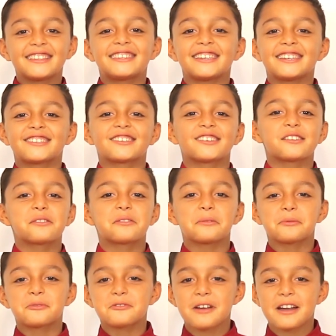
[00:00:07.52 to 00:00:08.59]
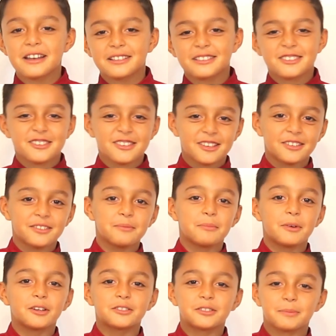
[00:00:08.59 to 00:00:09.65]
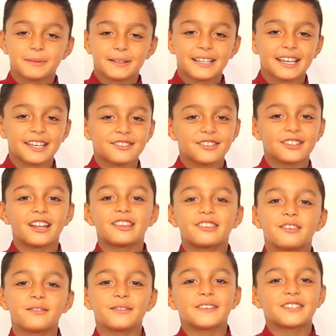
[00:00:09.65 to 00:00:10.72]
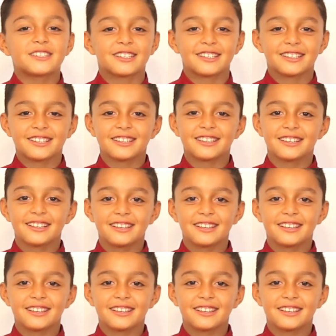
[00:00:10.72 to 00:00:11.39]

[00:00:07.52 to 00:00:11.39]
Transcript: Addition, subtraction, multiplication and division.